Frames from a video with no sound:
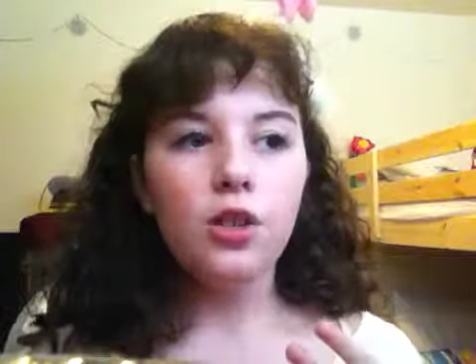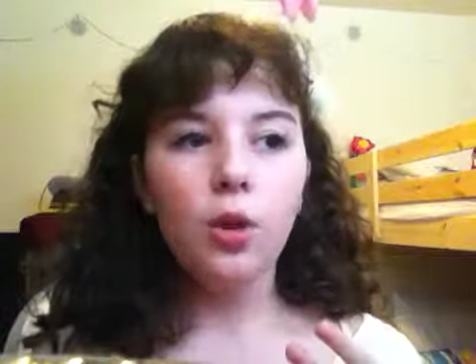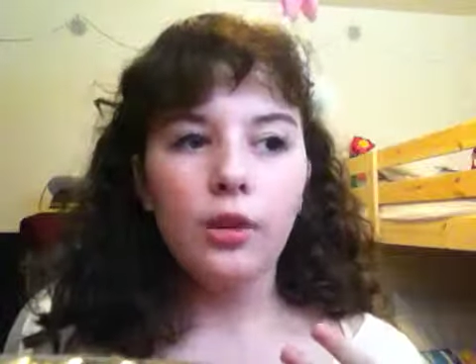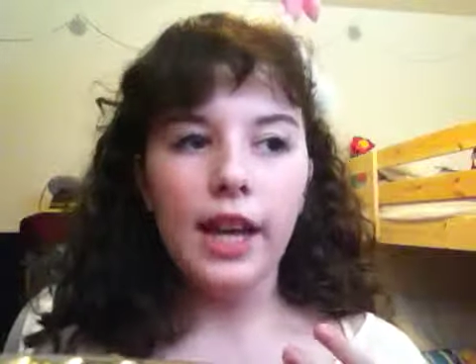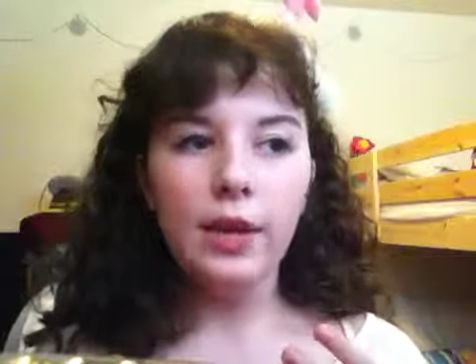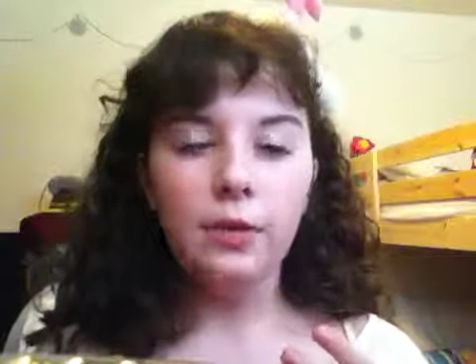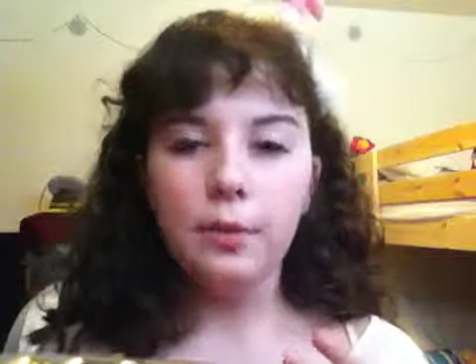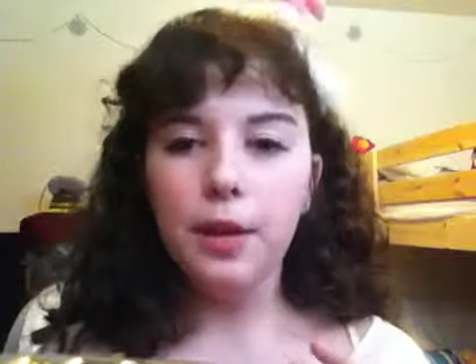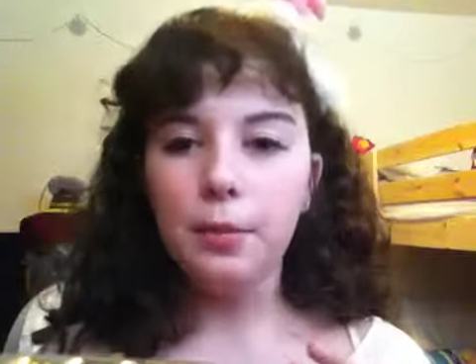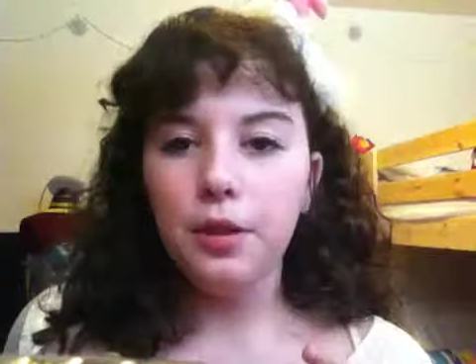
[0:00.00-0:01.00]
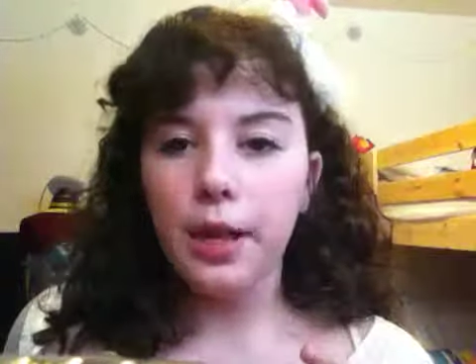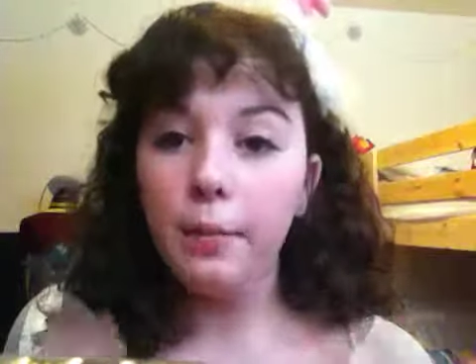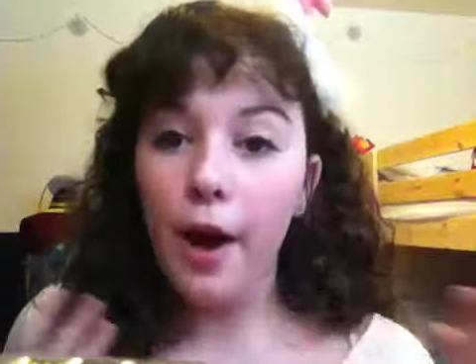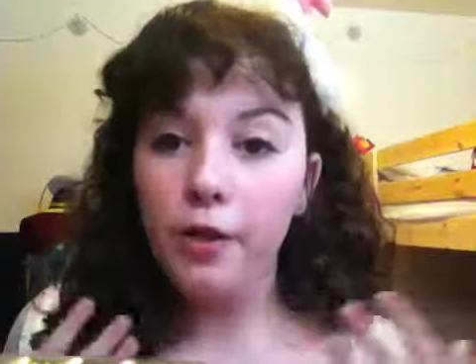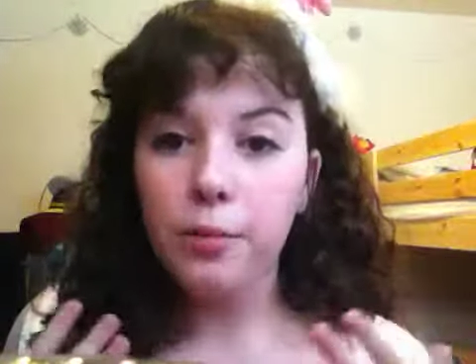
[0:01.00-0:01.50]
don't like when people,
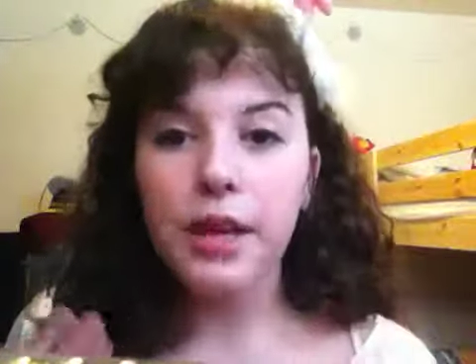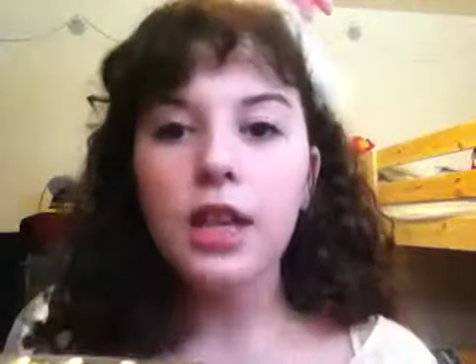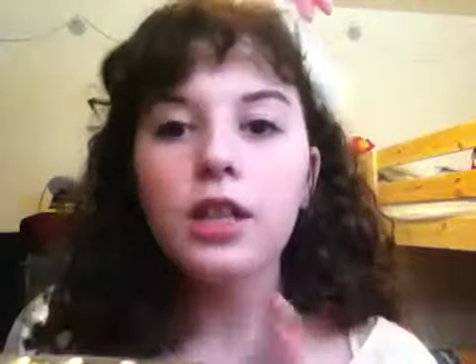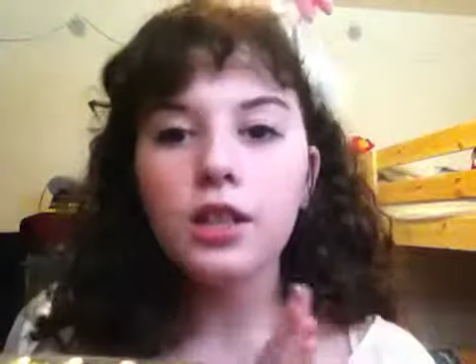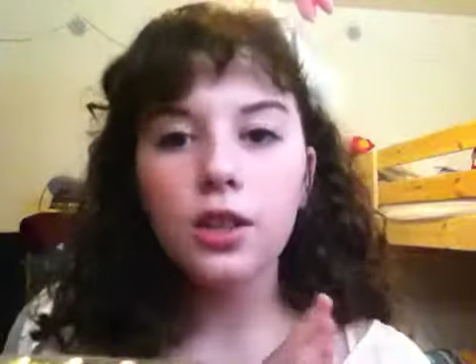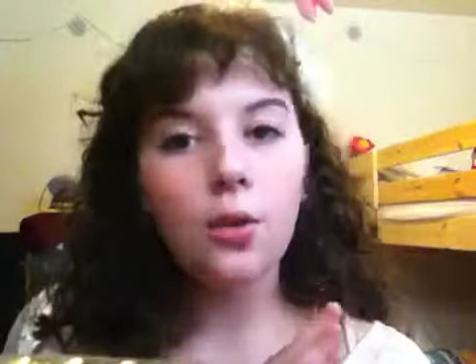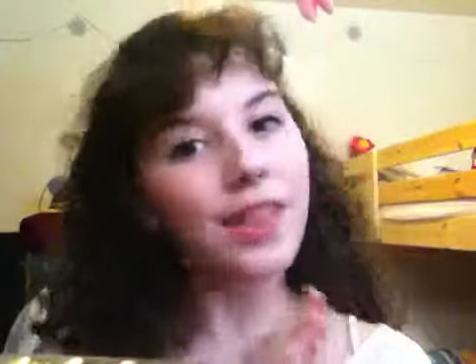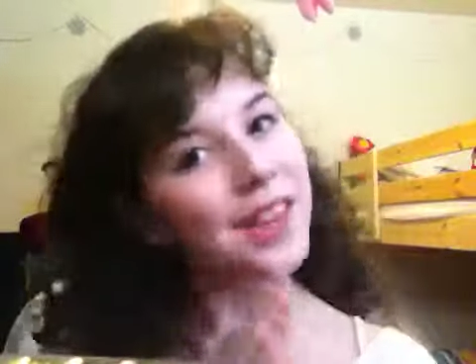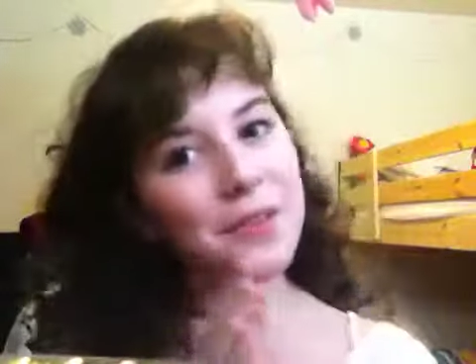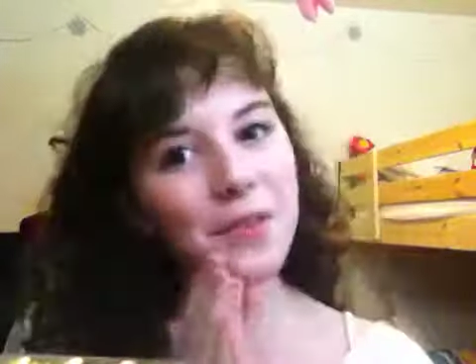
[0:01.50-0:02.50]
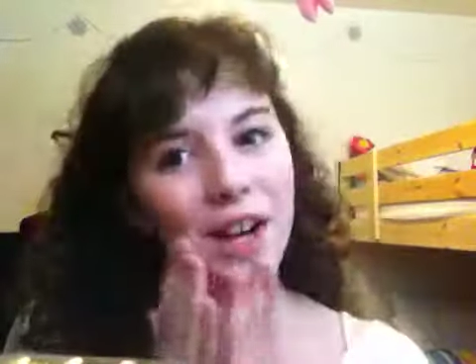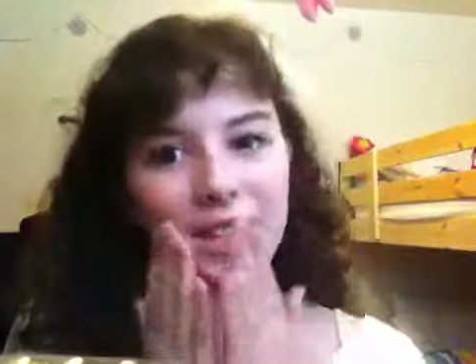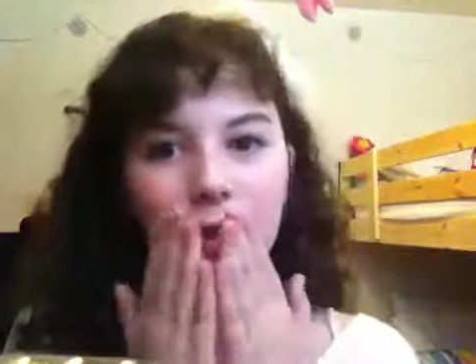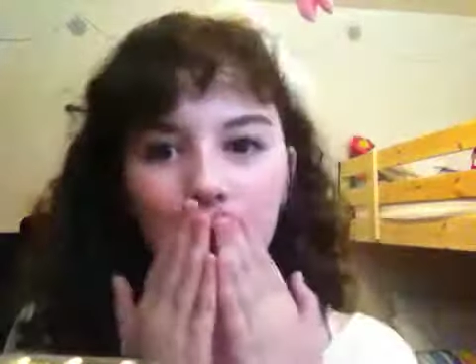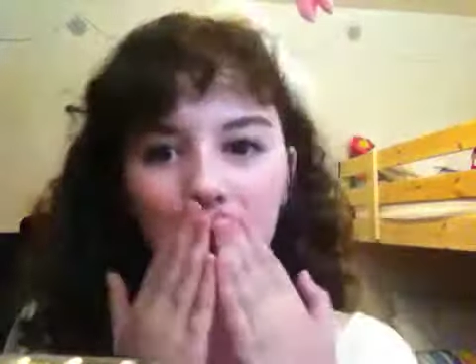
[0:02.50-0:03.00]
like, bother me. So thank you for
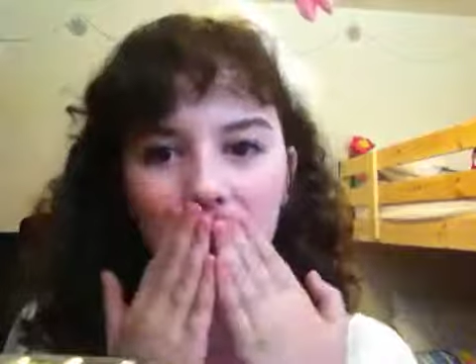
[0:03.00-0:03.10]
watching.